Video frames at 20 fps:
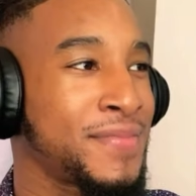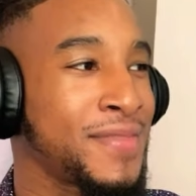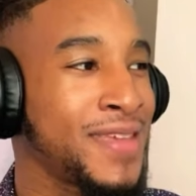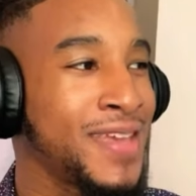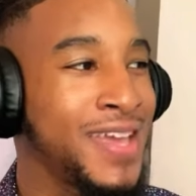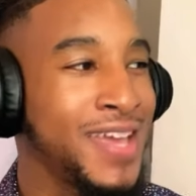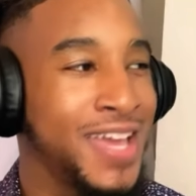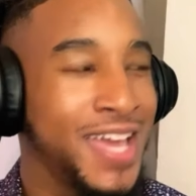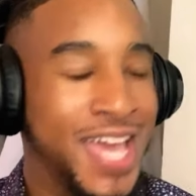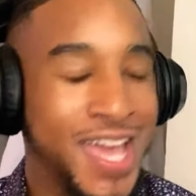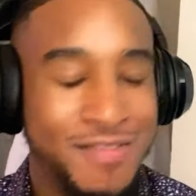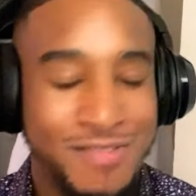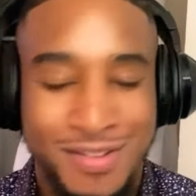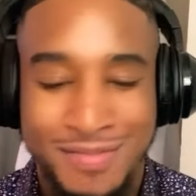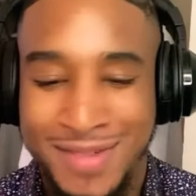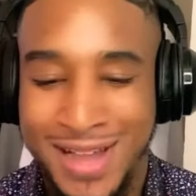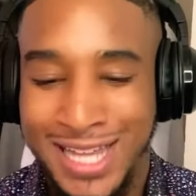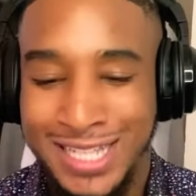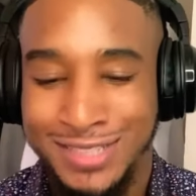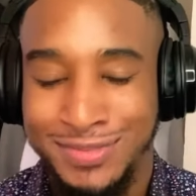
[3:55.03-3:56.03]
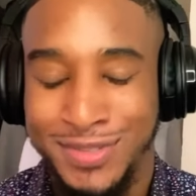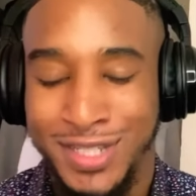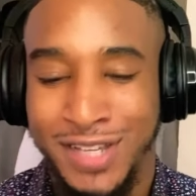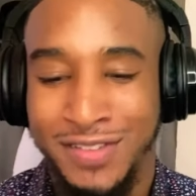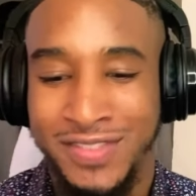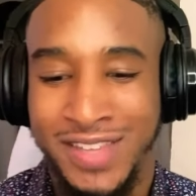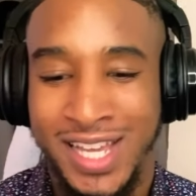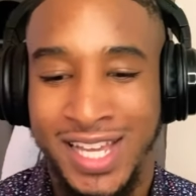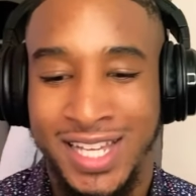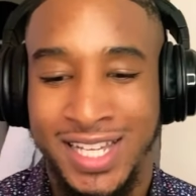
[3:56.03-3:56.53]

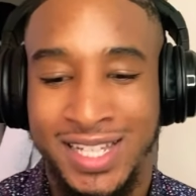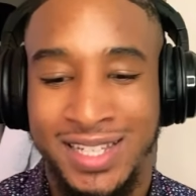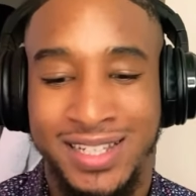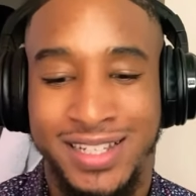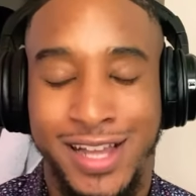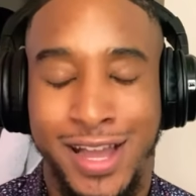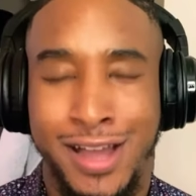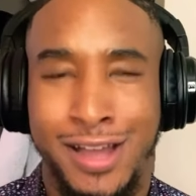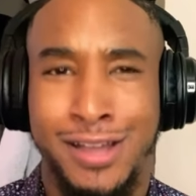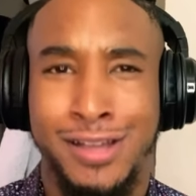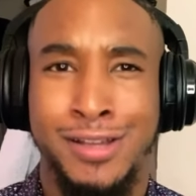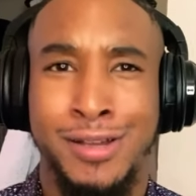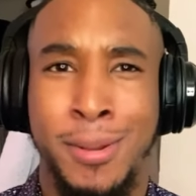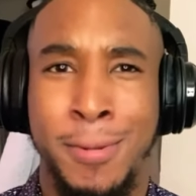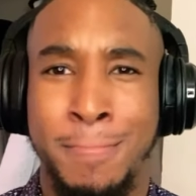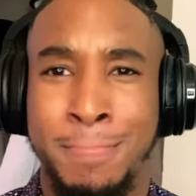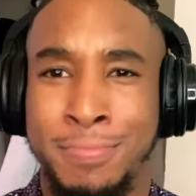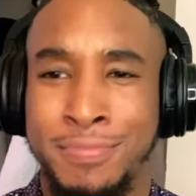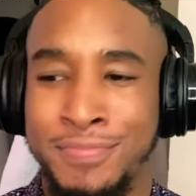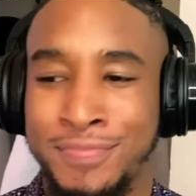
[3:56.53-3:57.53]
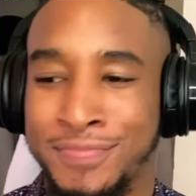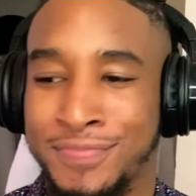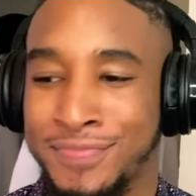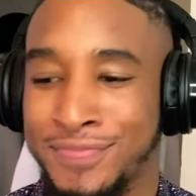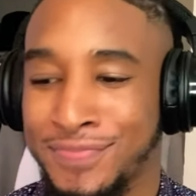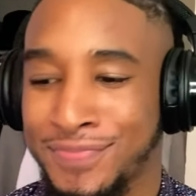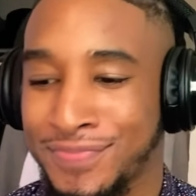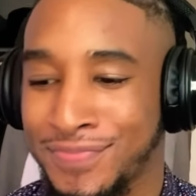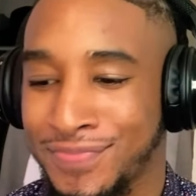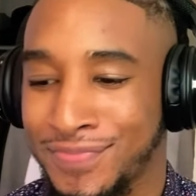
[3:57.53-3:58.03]
holidays linger like...
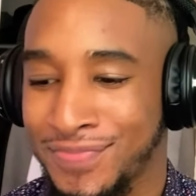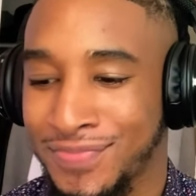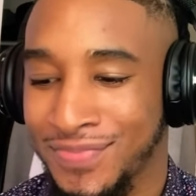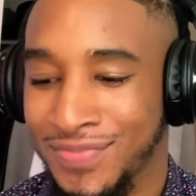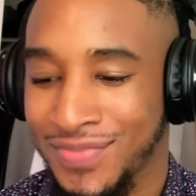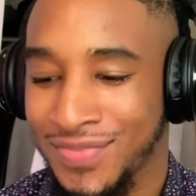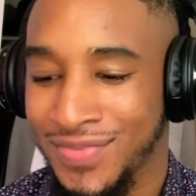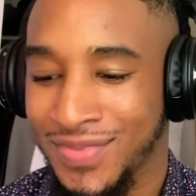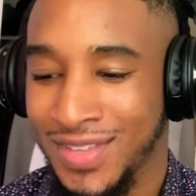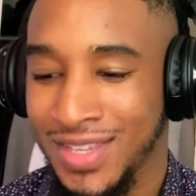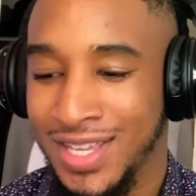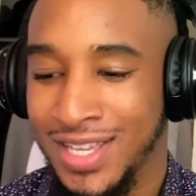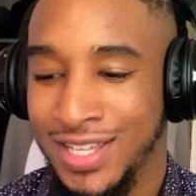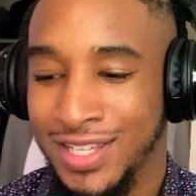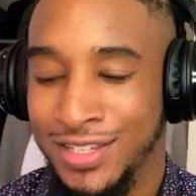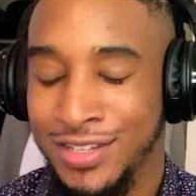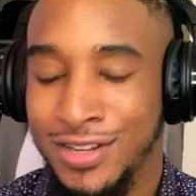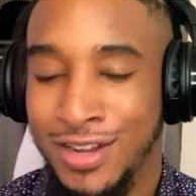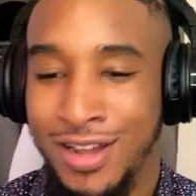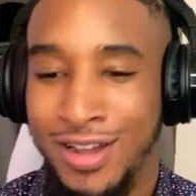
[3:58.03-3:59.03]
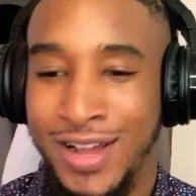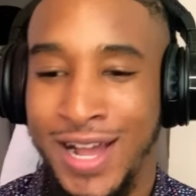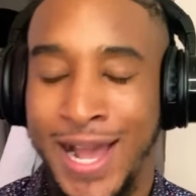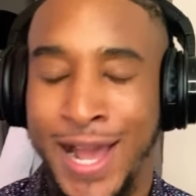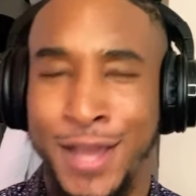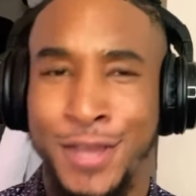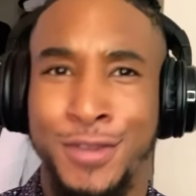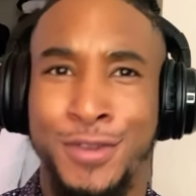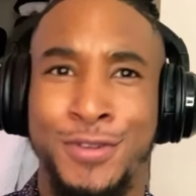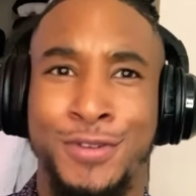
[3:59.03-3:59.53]
You know how
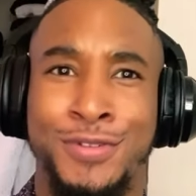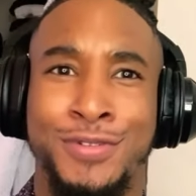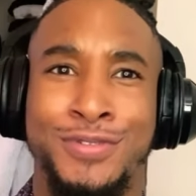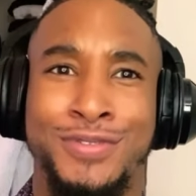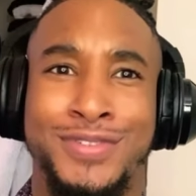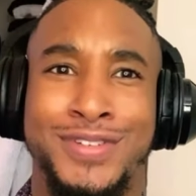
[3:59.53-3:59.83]
you